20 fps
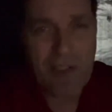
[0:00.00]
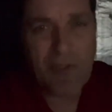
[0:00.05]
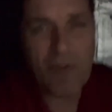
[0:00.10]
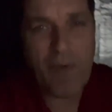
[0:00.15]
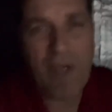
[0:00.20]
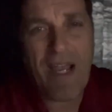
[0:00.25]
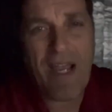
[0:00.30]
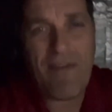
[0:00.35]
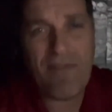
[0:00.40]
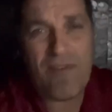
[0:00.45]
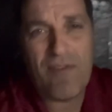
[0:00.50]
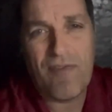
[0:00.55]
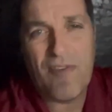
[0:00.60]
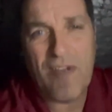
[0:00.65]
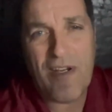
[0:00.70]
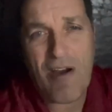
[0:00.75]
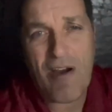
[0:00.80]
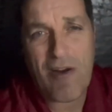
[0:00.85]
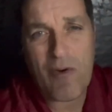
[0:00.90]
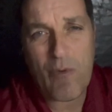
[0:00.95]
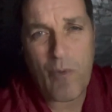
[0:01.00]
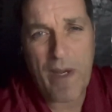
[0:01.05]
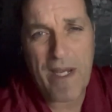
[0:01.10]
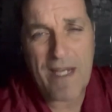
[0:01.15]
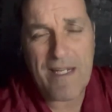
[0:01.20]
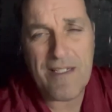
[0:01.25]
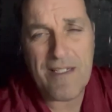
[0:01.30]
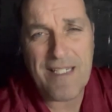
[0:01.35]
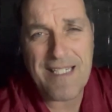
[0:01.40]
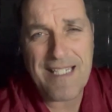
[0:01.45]
you have to figure out a way
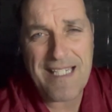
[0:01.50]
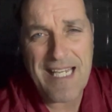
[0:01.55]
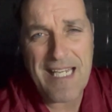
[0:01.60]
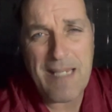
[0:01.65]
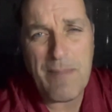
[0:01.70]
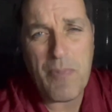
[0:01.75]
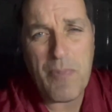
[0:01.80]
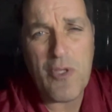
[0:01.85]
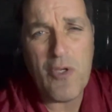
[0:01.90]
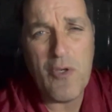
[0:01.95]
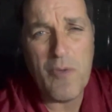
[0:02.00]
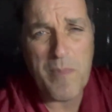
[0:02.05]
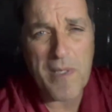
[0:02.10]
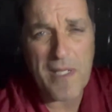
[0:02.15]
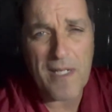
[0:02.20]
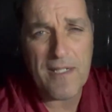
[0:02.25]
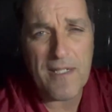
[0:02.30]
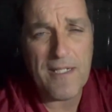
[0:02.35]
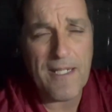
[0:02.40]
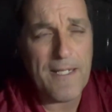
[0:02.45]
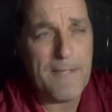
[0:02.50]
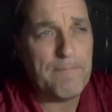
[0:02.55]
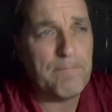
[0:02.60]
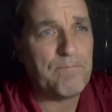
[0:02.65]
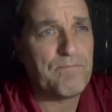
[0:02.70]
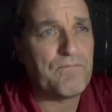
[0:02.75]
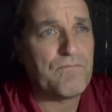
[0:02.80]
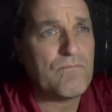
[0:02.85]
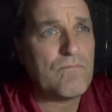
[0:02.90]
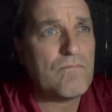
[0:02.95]
to keep humidity
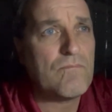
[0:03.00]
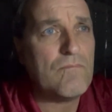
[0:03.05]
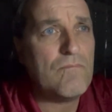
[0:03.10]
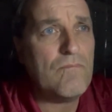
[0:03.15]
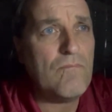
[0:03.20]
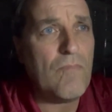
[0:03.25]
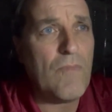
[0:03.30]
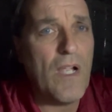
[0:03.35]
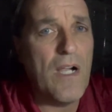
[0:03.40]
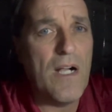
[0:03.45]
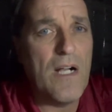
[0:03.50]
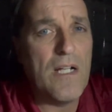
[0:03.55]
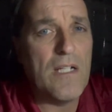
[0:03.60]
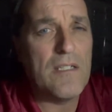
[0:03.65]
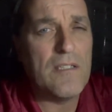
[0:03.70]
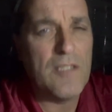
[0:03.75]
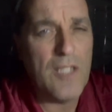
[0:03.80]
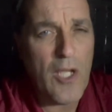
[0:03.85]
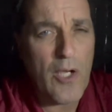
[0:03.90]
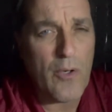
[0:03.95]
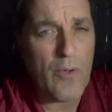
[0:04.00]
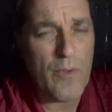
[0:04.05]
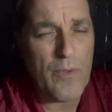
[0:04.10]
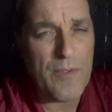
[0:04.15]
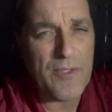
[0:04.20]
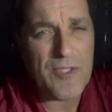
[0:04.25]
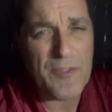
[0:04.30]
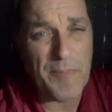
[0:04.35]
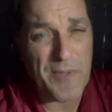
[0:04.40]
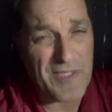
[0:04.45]
low,
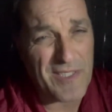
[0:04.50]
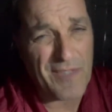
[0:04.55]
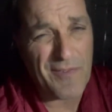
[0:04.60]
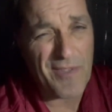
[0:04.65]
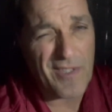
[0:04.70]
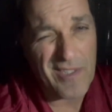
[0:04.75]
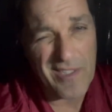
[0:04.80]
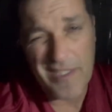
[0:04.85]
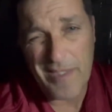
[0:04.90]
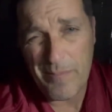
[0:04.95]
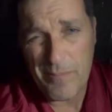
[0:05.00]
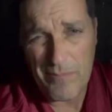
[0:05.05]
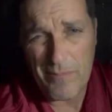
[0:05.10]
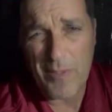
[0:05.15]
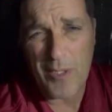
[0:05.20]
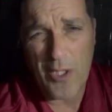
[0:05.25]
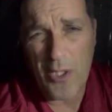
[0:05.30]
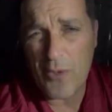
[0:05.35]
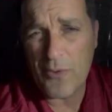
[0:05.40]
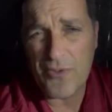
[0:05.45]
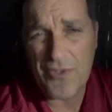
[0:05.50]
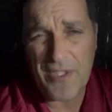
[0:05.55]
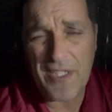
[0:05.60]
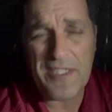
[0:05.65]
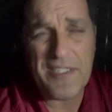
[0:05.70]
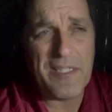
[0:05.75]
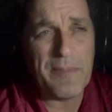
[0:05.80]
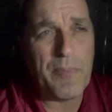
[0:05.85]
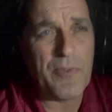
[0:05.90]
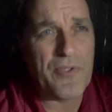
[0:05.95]
specifically below
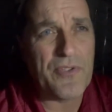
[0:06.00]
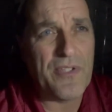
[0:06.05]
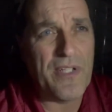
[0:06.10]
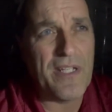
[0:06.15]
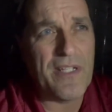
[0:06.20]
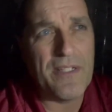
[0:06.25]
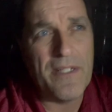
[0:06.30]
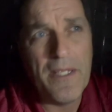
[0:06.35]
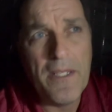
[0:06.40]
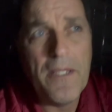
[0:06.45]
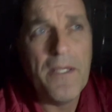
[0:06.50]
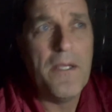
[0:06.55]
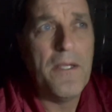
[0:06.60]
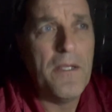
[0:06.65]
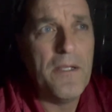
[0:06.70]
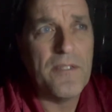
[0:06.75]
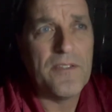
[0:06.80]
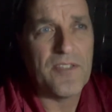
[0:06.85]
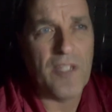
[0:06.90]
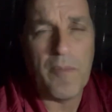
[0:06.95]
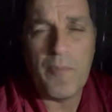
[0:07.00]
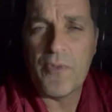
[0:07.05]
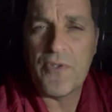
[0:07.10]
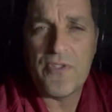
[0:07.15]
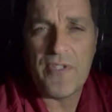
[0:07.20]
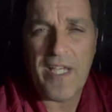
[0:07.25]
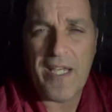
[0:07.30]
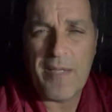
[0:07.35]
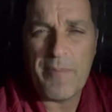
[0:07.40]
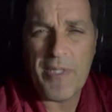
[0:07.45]
60%. Some would
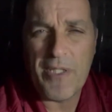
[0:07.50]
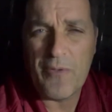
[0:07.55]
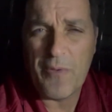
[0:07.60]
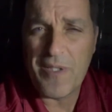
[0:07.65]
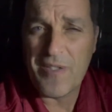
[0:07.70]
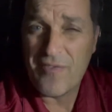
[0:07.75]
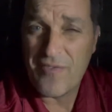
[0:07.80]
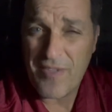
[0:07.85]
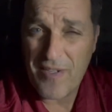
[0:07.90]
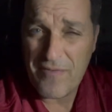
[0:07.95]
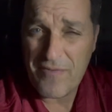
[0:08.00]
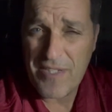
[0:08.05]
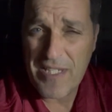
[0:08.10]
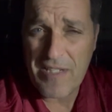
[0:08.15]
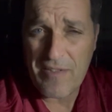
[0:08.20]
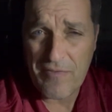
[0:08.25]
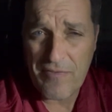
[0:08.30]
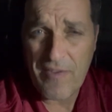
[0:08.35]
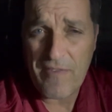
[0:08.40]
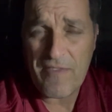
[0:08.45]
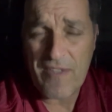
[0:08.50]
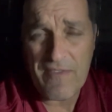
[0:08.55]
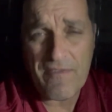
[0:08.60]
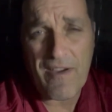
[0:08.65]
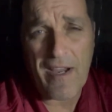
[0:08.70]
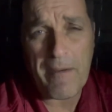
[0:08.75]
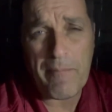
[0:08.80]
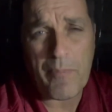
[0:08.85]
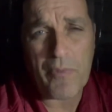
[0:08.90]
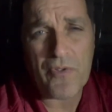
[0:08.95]
say between 50 and
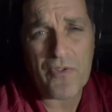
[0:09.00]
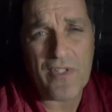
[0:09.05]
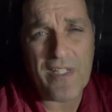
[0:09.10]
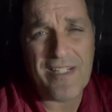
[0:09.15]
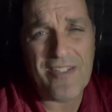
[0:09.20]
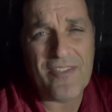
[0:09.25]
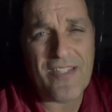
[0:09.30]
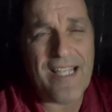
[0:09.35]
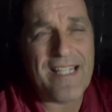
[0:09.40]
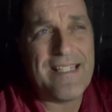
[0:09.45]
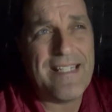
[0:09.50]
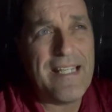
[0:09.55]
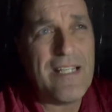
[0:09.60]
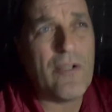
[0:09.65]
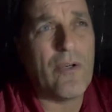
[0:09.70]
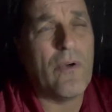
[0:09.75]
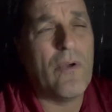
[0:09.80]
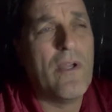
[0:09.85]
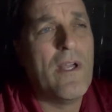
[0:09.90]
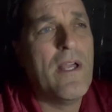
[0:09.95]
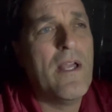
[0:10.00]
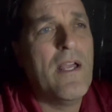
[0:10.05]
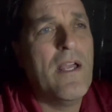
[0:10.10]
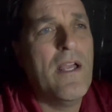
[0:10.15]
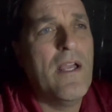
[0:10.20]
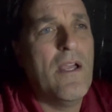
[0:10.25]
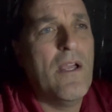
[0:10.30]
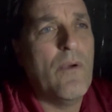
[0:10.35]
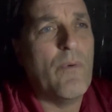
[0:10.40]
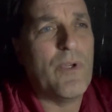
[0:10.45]
55% is ideal.
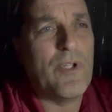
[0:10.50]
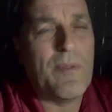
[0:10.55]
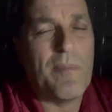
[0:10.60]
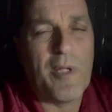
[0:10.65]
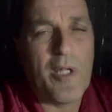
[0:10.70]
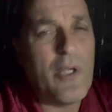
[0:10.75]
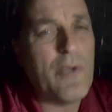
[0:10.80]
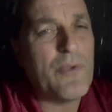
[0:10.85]
When you're below